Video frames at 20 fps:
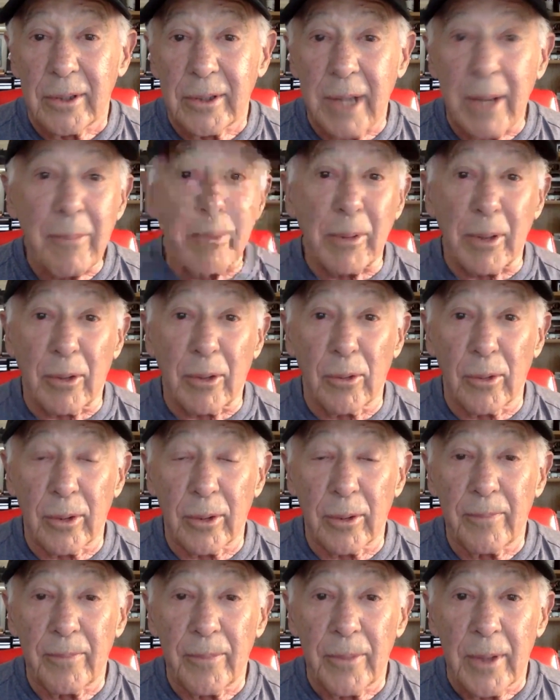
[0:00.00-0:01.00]
tape
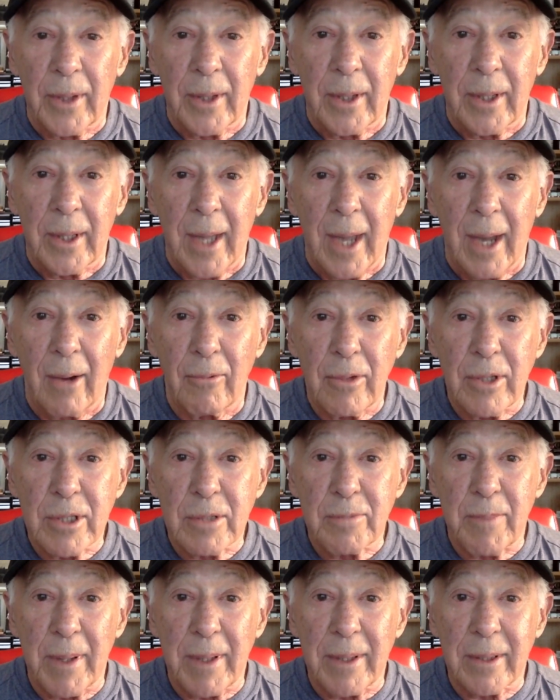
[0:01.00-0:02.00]
recorder. And we
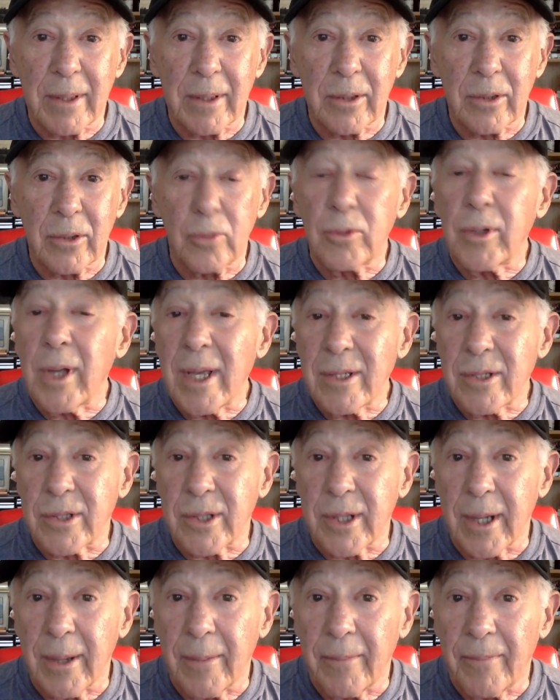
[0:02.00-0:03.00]
spent 2 days
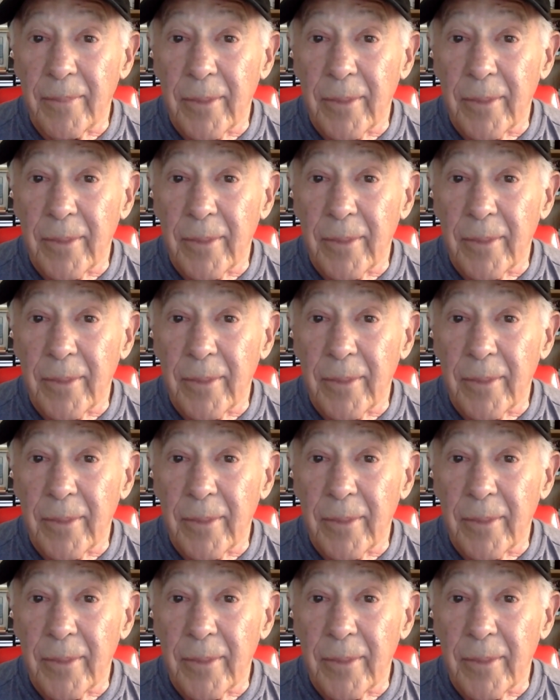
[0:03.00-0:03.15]
there.